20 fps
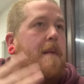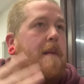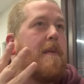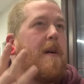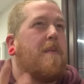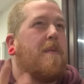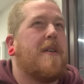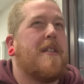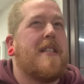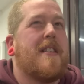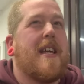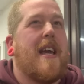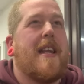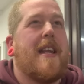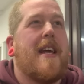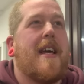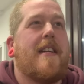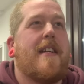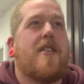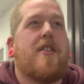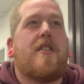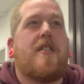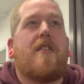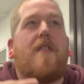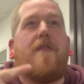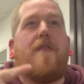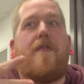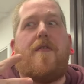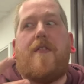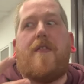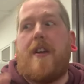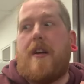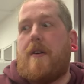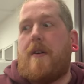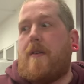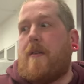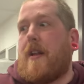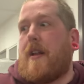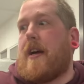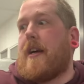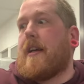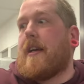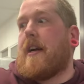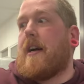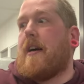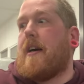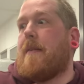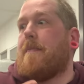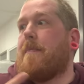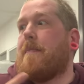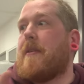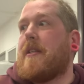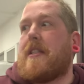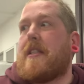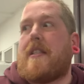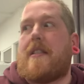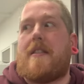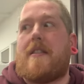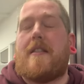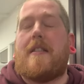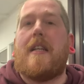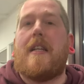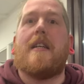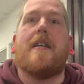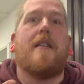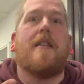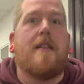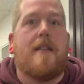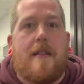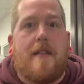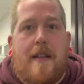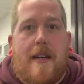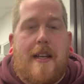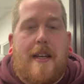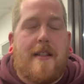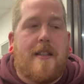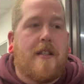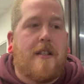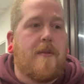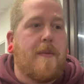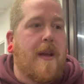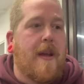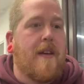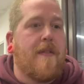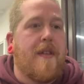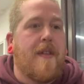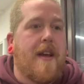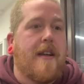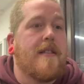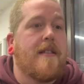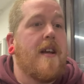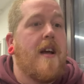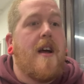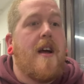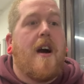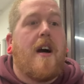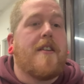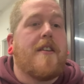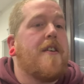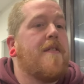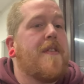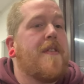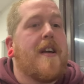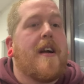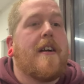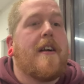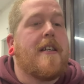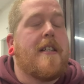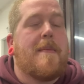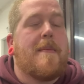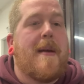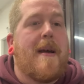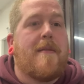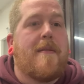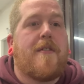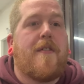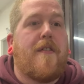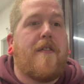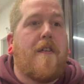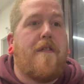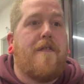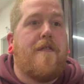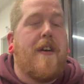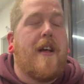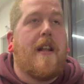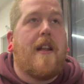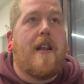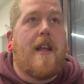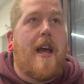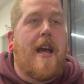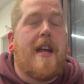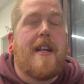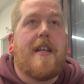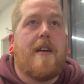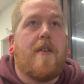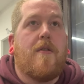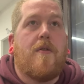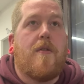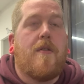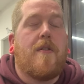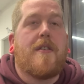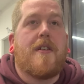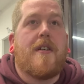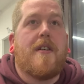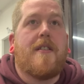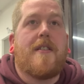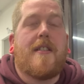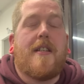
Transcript: But I wanted to get in here just to feel like I'm still in the swing of things. I don't think I'm going to be able to fulfill any orders